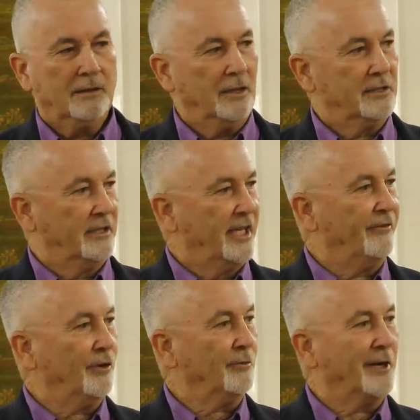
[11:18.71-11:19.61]
Does the
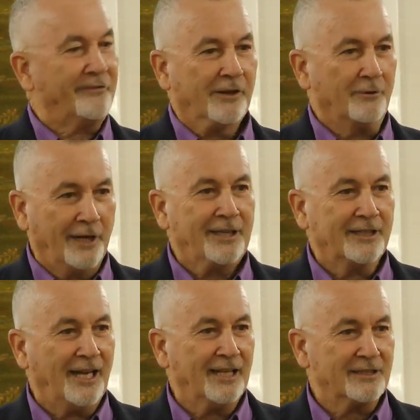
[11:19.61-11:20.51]
devil
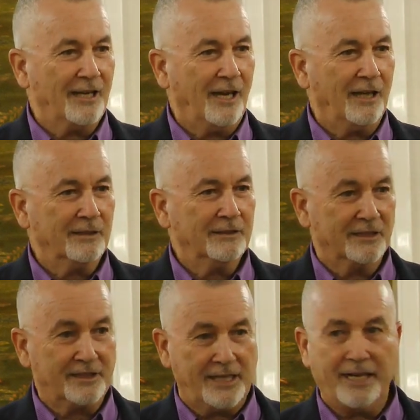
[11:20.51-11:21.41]
recognize God?
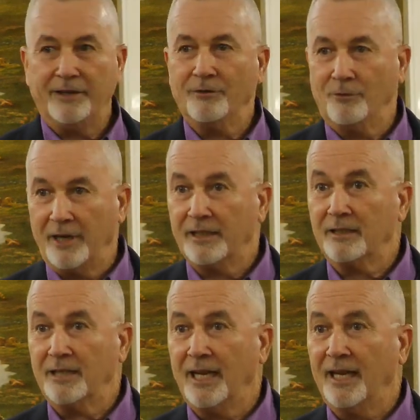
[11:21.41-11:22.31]
Does Satan
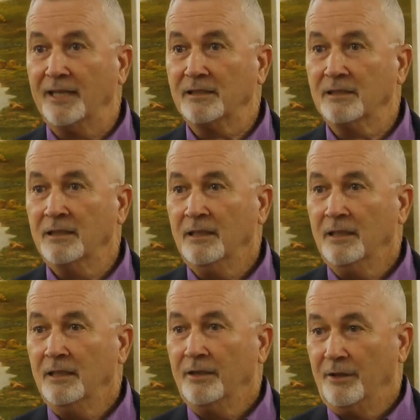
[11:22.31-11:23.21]
recognize
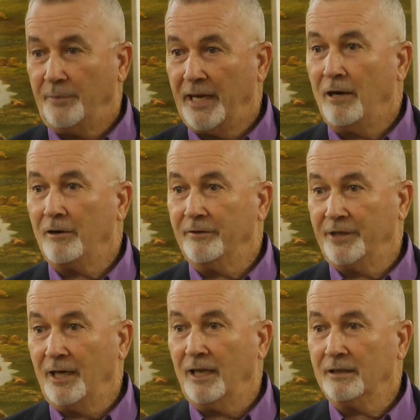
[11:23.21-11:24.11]
the power of
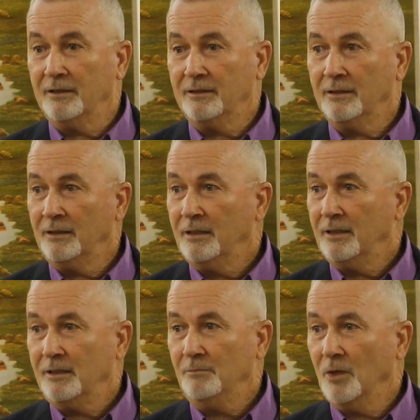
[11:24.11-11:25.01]
God?
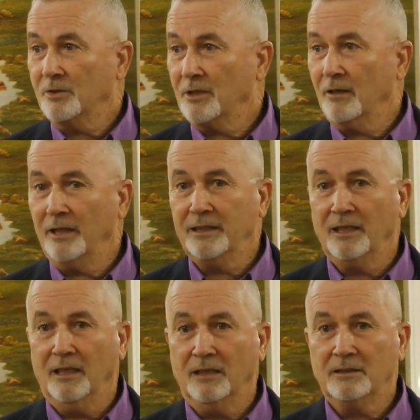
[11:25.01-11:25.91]
He most certainly
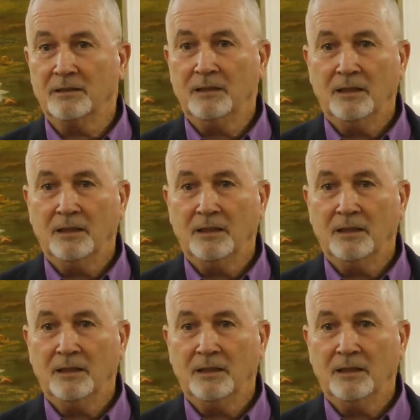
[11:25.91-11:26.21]
does.